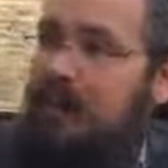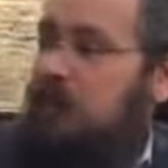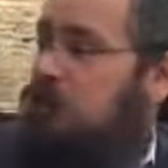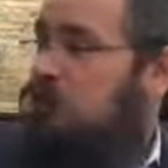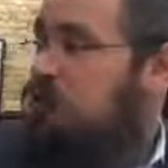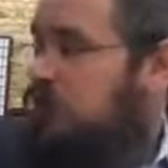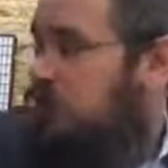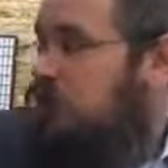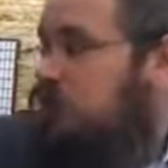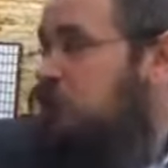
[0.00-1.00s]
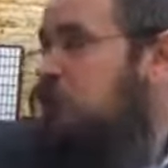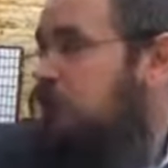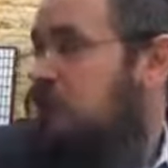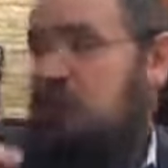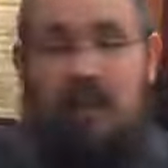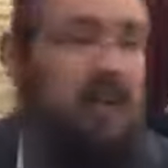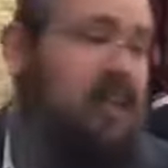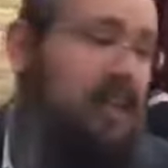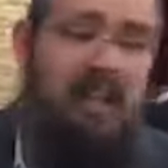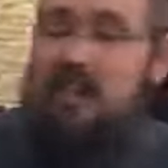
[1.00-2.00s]
you to take
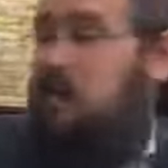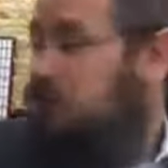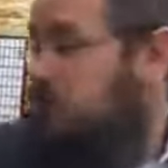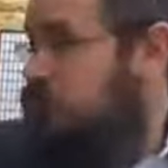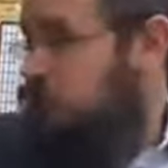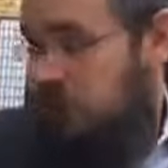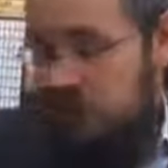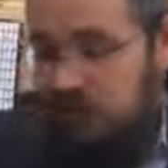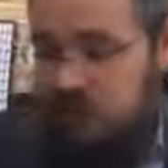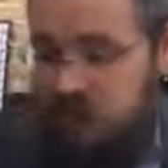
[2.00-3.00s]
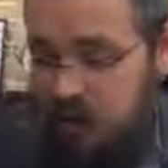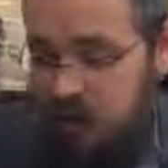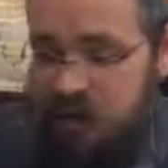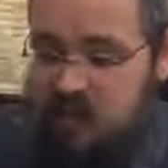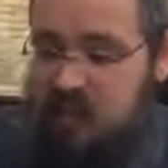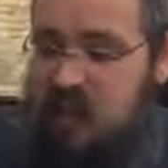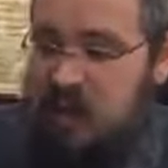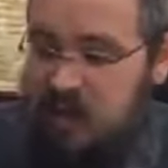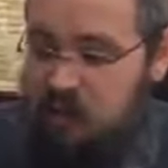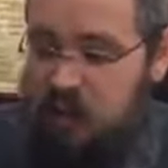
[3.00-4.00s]
that. That's not free choice, obviously, right? But that's
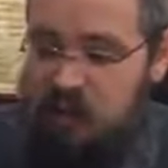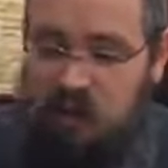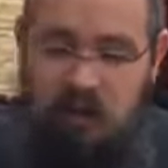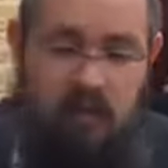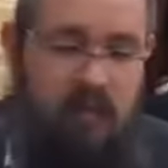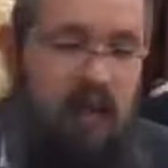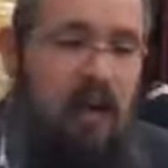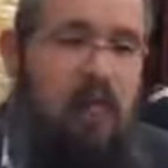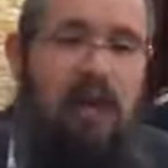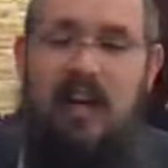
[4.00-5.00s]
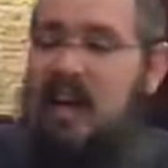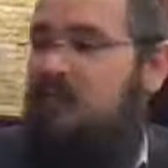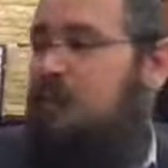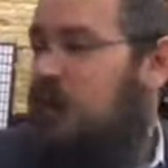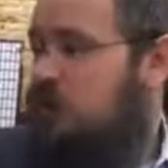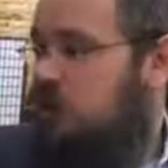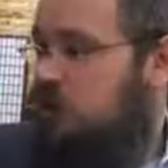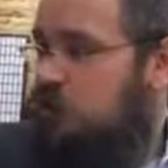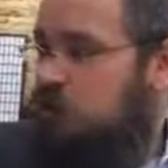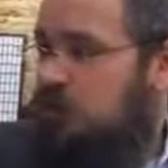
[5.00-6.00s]
one thing. Then you have parents and
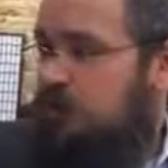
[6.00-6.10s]
children.